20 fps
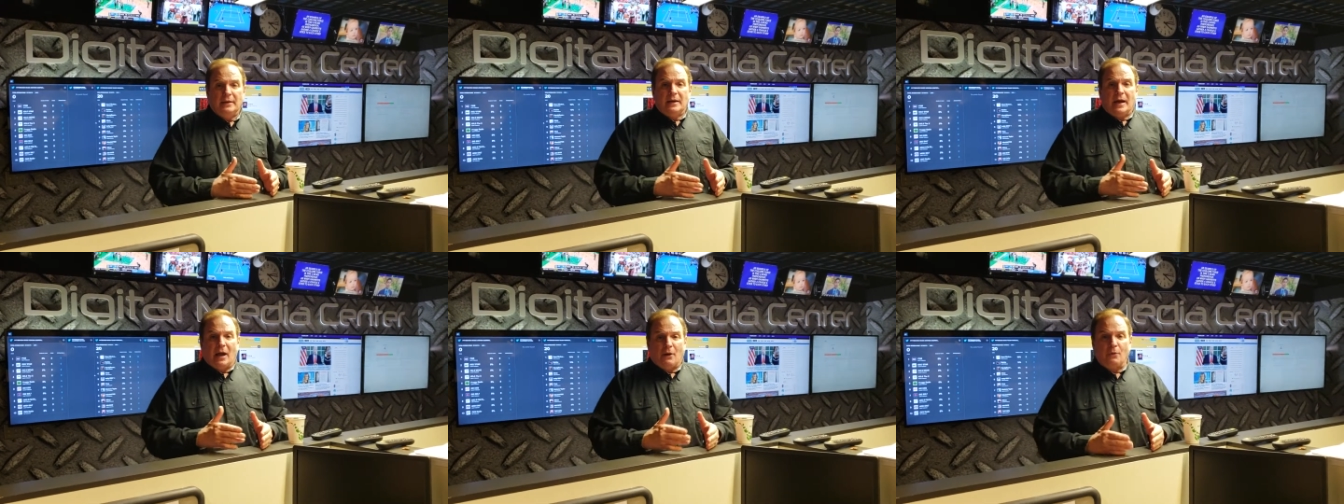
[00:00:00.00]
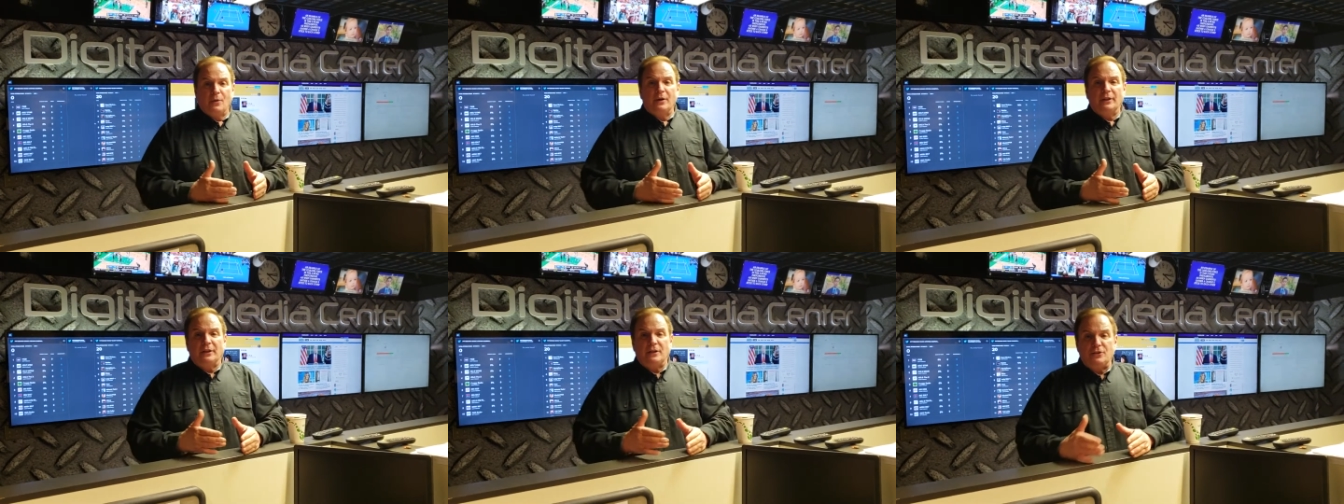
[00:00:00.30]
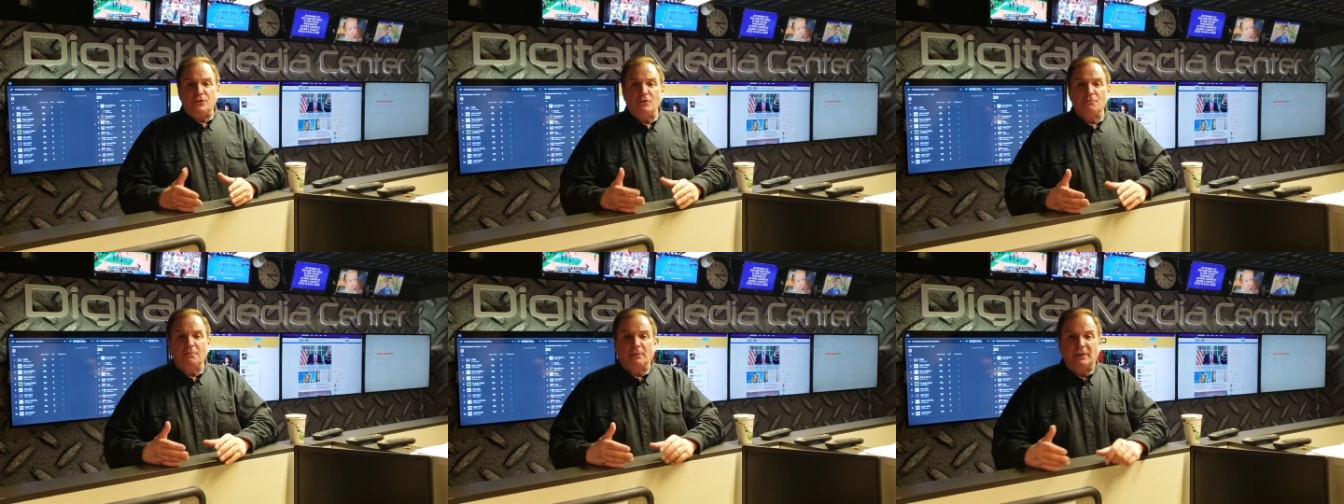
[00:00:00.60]
I really
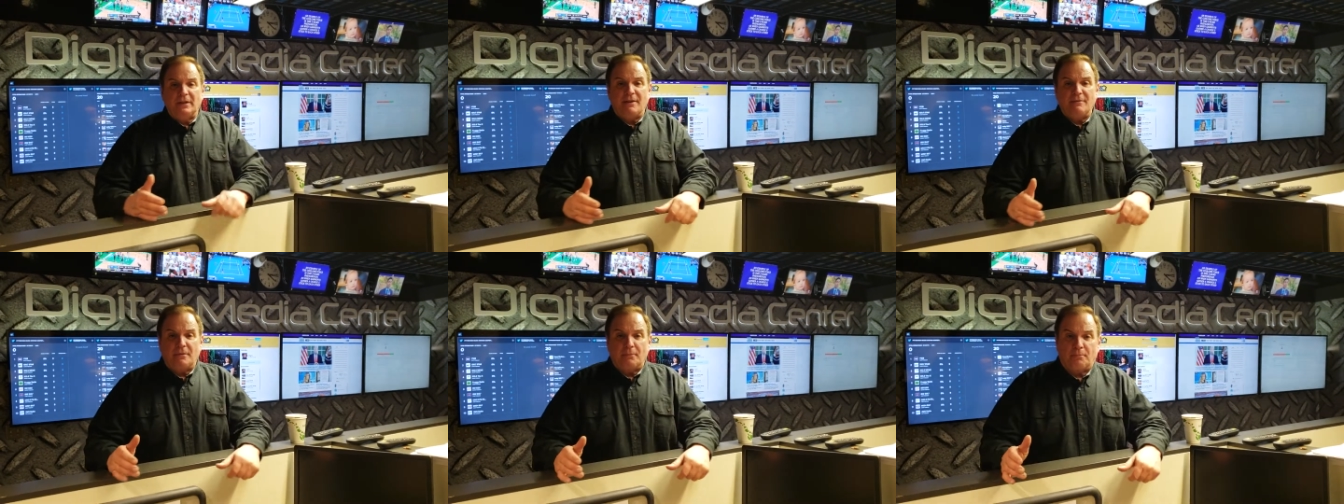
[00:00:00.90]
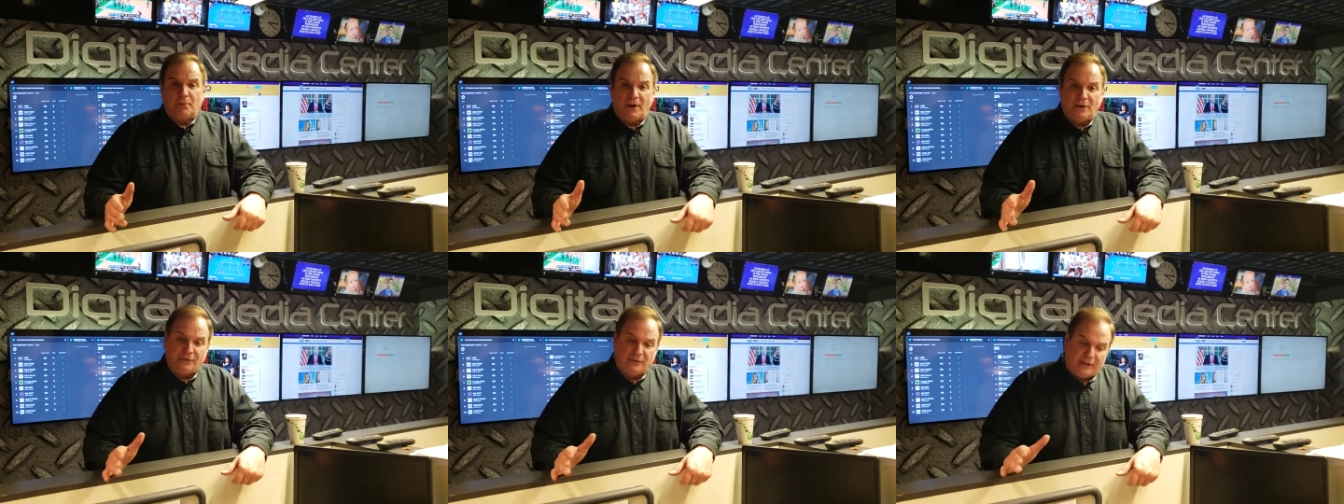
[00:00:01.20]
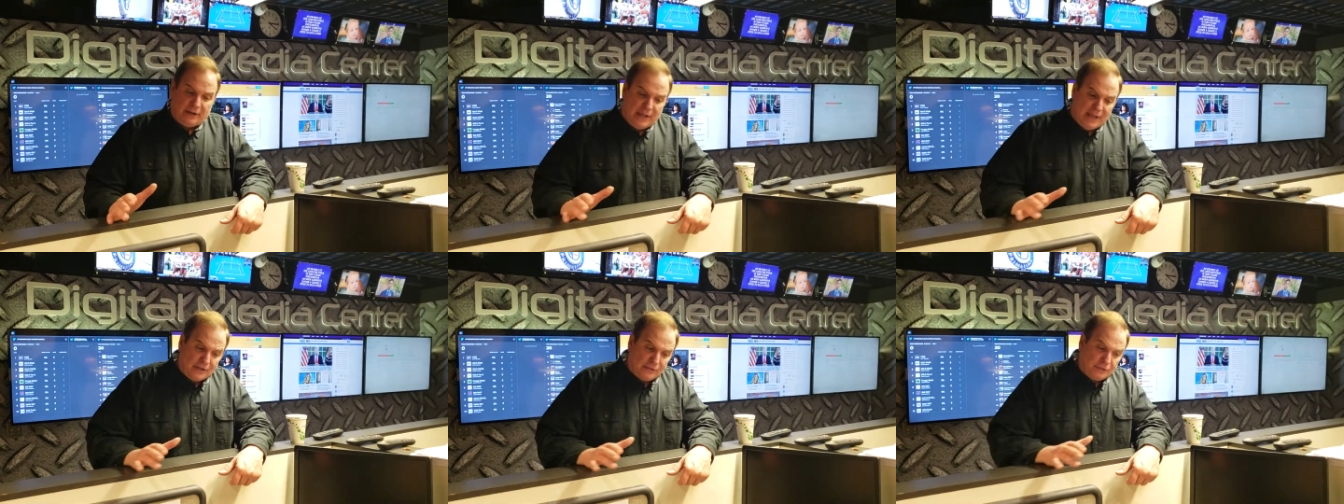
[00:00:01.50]
do believe the
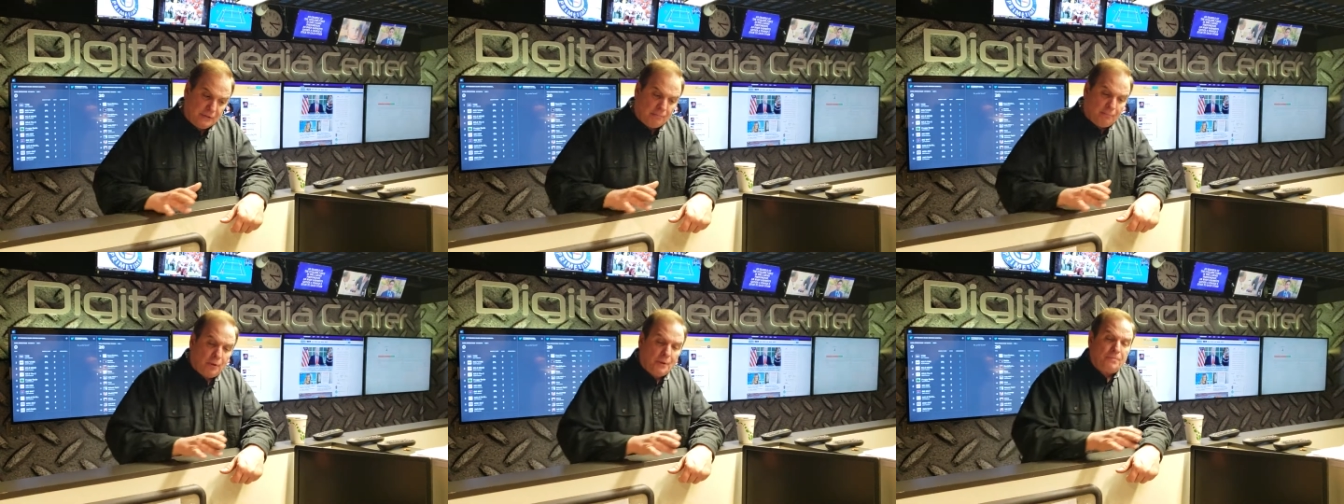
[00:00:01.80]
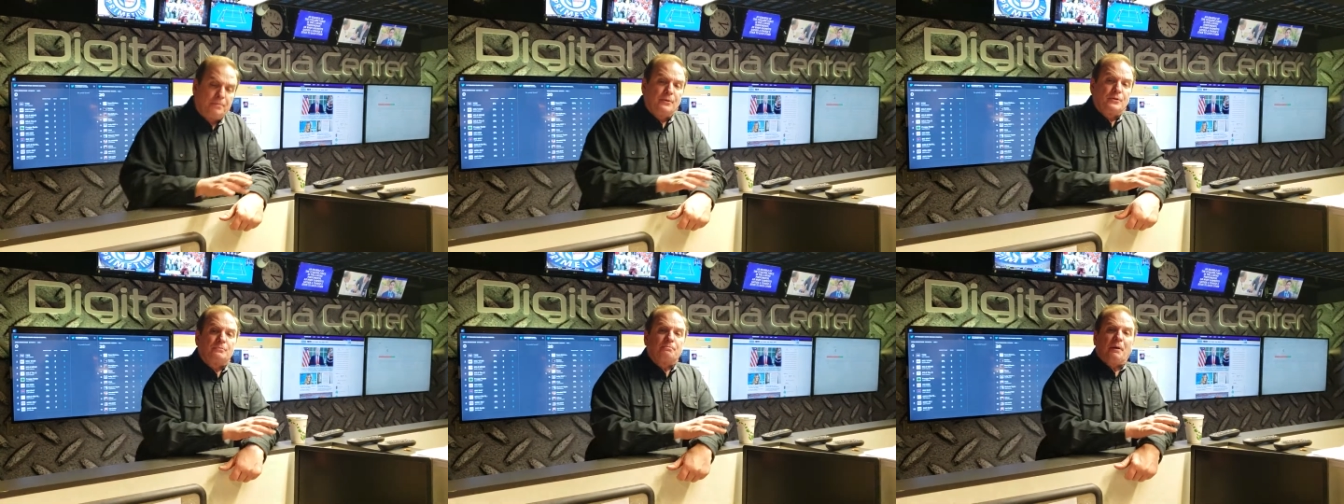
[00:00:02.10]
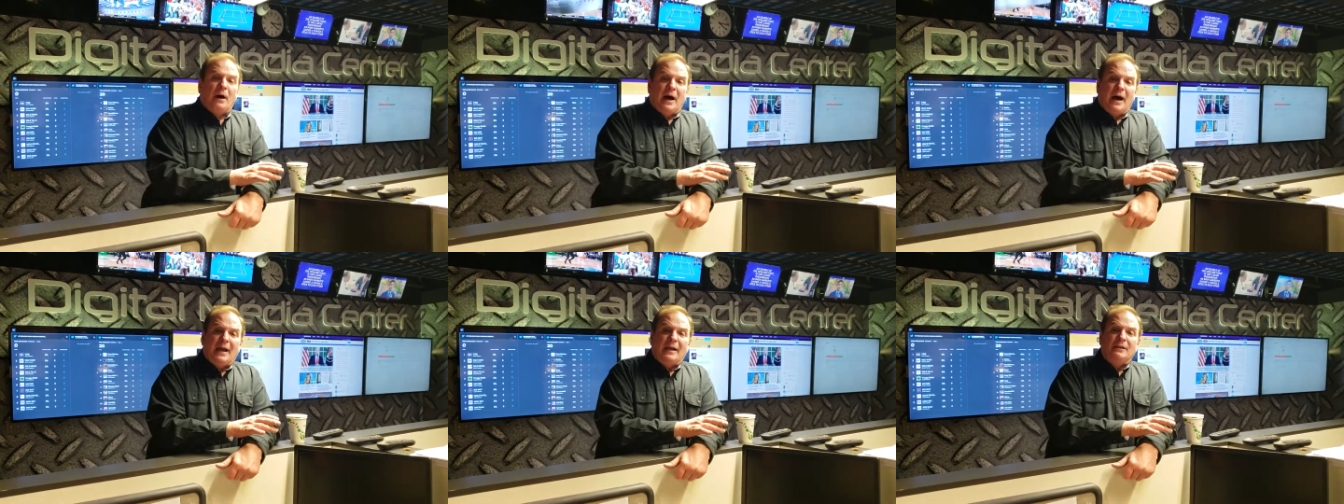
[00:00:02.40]
president has to put this
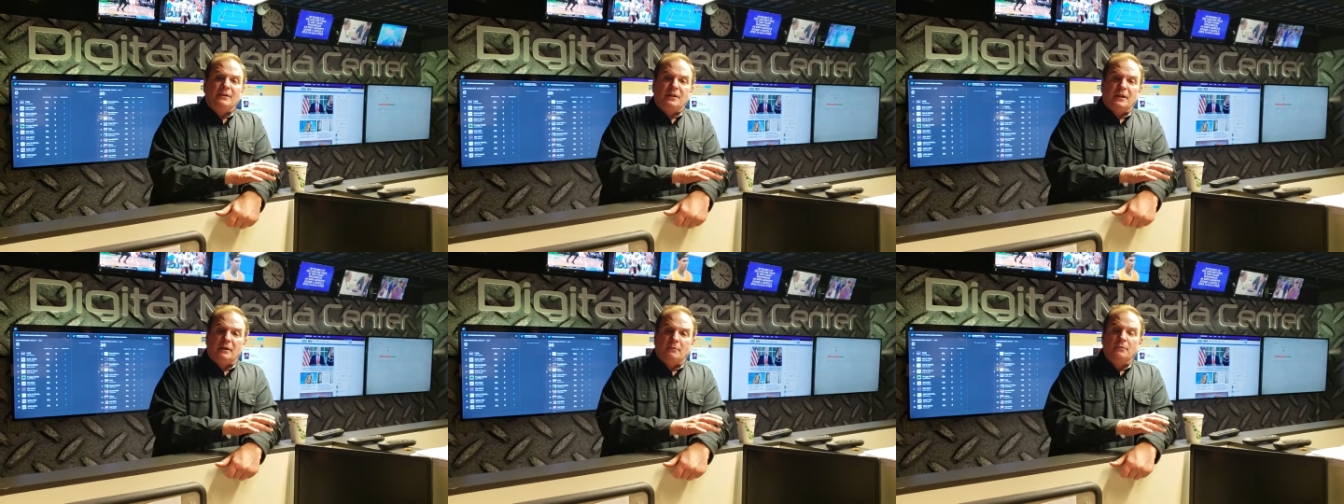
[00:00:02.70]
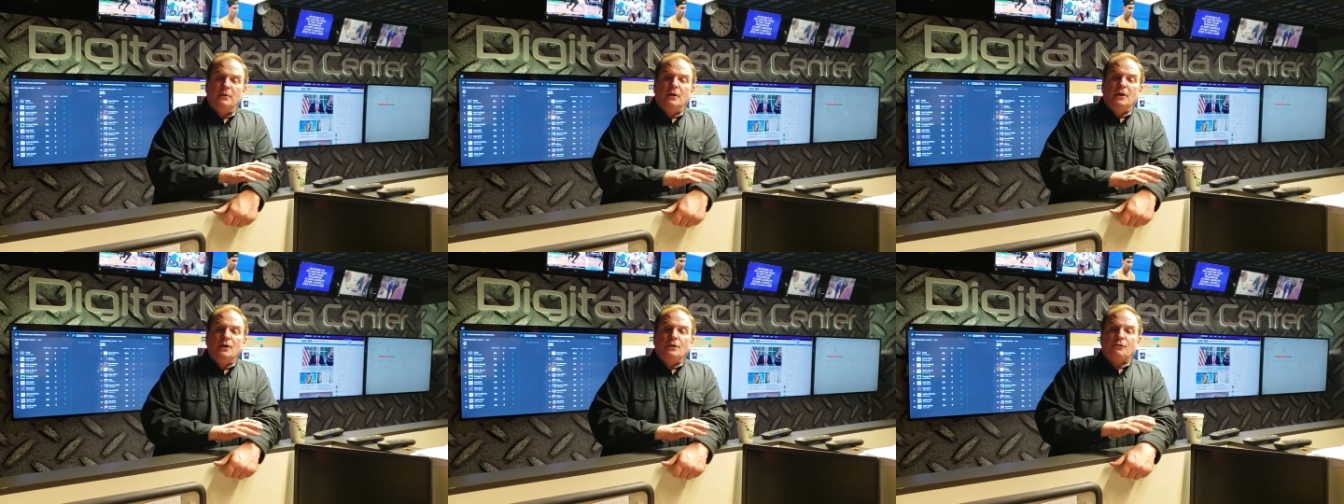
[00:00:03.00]
behind him